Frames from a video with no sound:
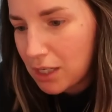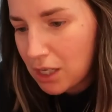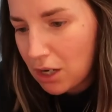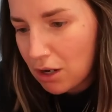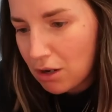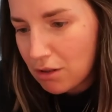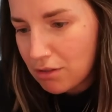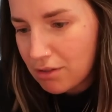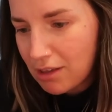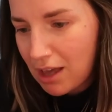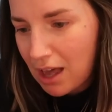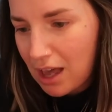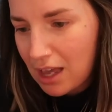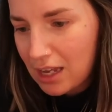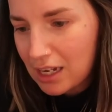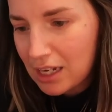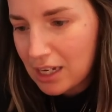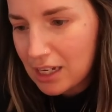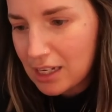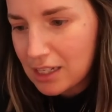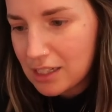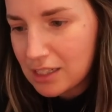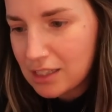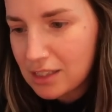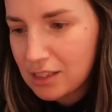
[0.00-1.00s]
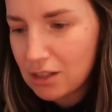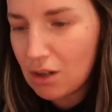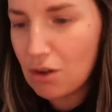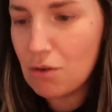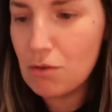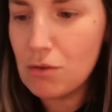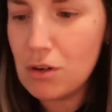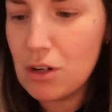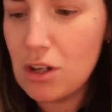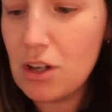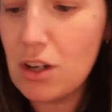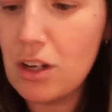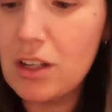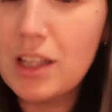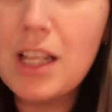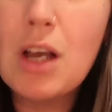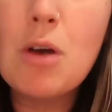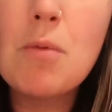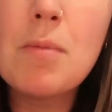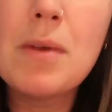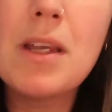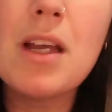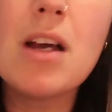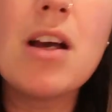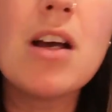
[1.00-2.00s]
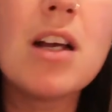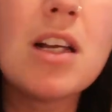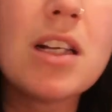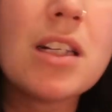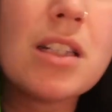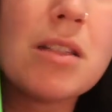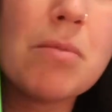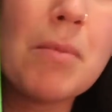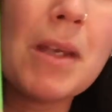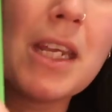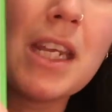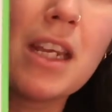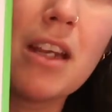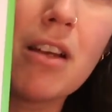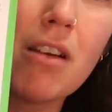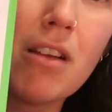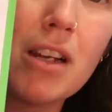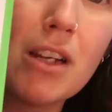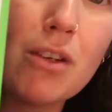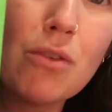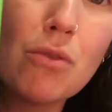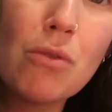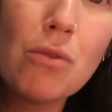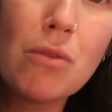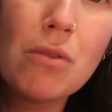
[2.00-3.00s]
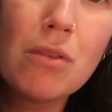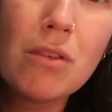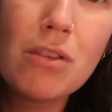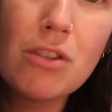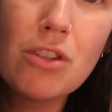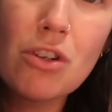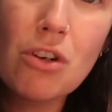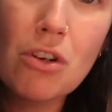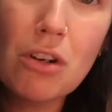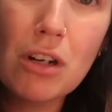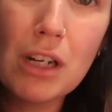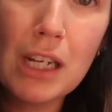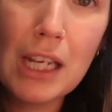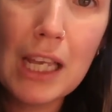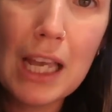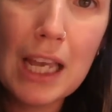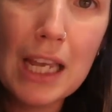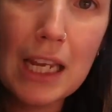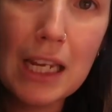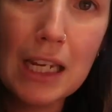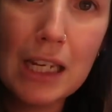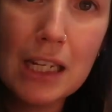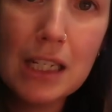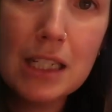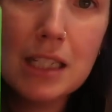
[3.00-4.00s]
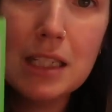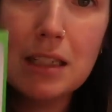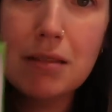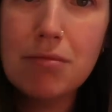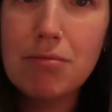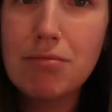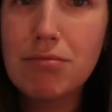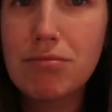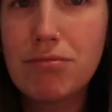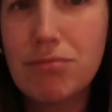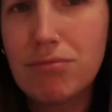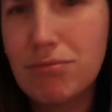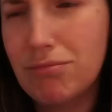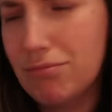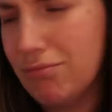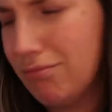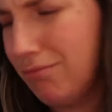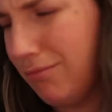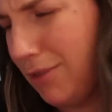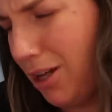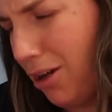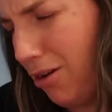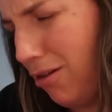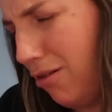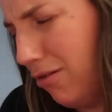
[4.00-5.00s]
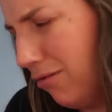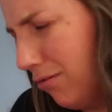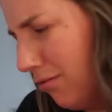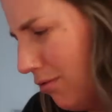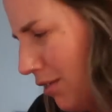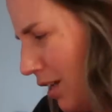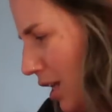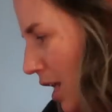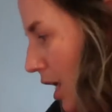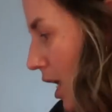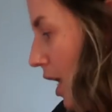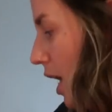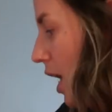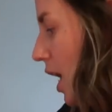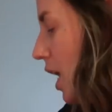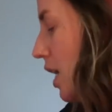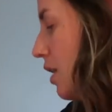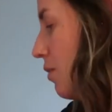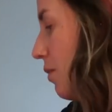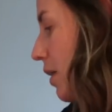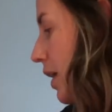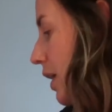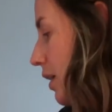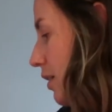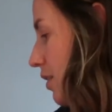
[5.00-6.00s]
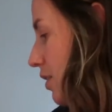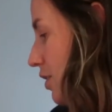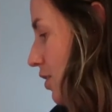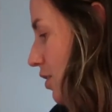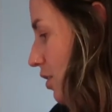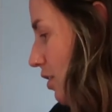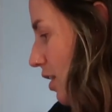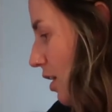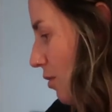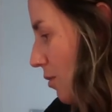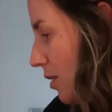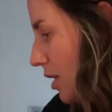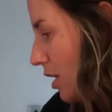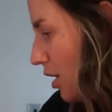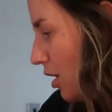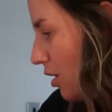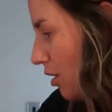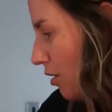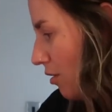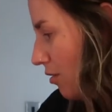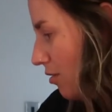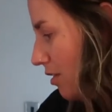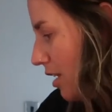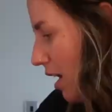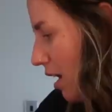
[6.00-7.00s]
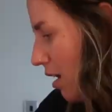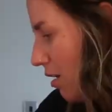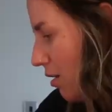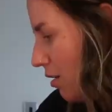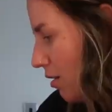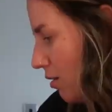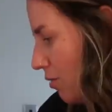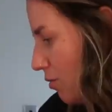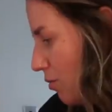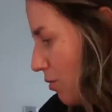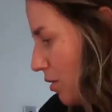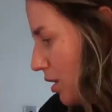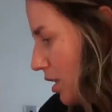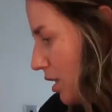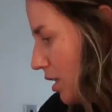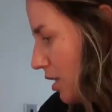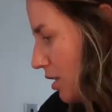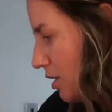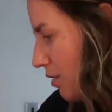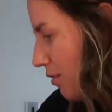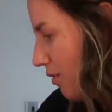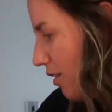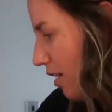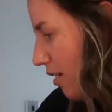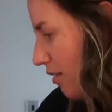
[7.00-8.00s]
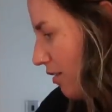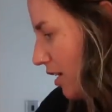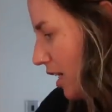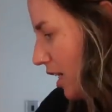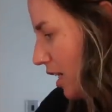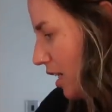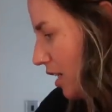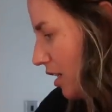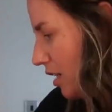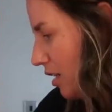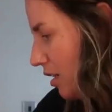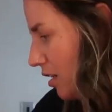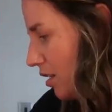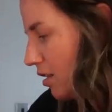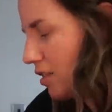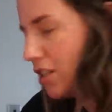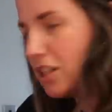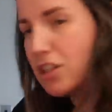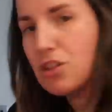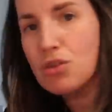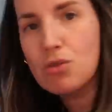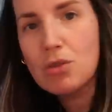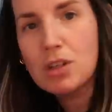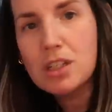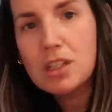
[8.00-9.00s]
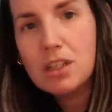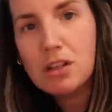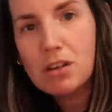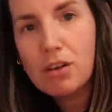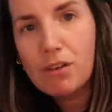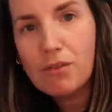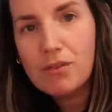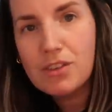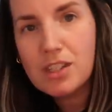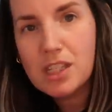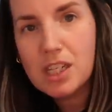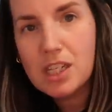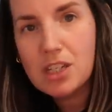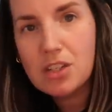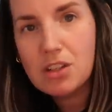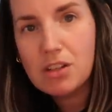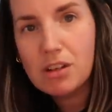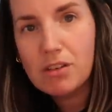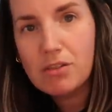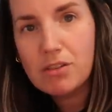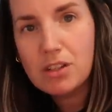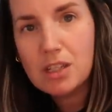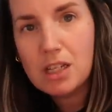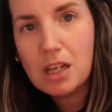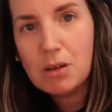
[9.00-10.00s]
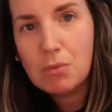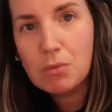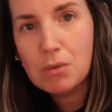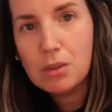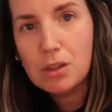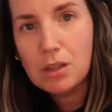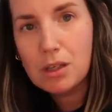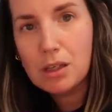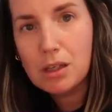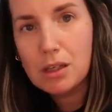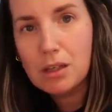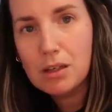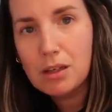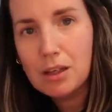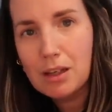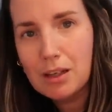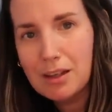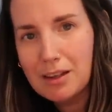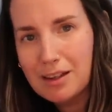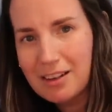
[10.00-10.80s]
we go. That is, oh look, that'll be us making our little chocolate cakes. Oh, anyway, so there we go. That is a very disjointed conversation that I've just had with you.